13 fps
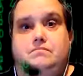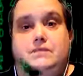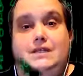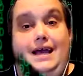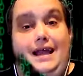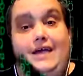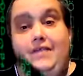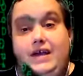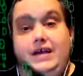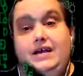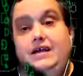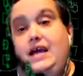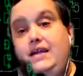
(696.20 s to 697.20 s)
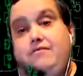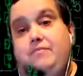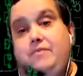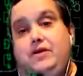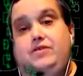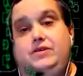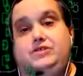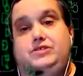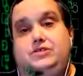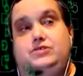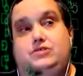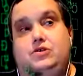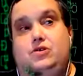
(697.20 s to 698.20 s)
I think he can get even better this year.
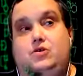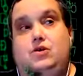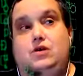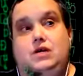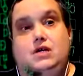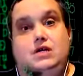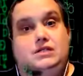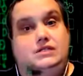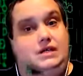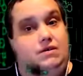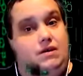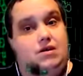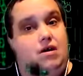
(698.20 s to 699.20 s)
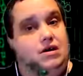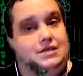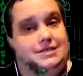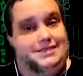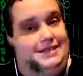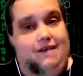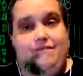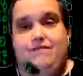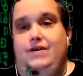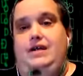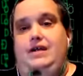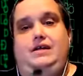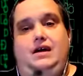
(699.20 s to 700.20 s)
So Derek Carr is
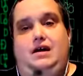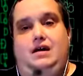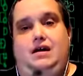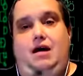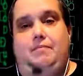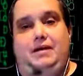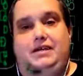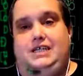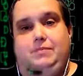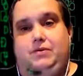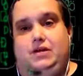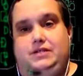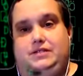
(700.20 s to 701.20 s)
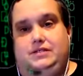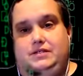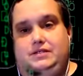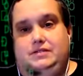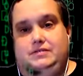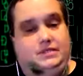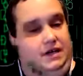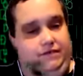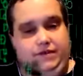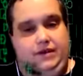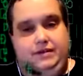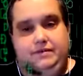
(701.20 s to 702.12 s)
definitely on my sleeper list. Definitely.